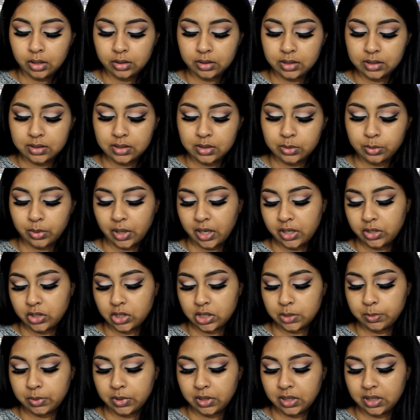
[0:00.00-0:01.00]
This is why I
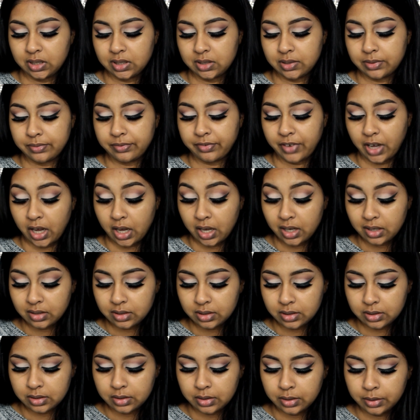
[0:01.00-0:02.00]
just put this
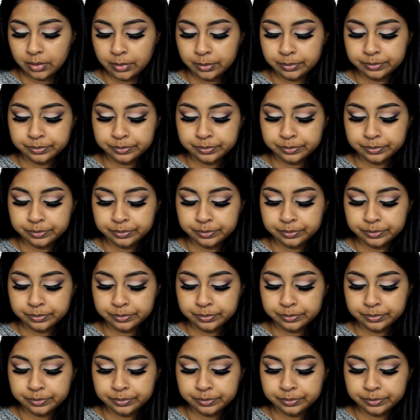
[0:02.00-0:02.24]
first.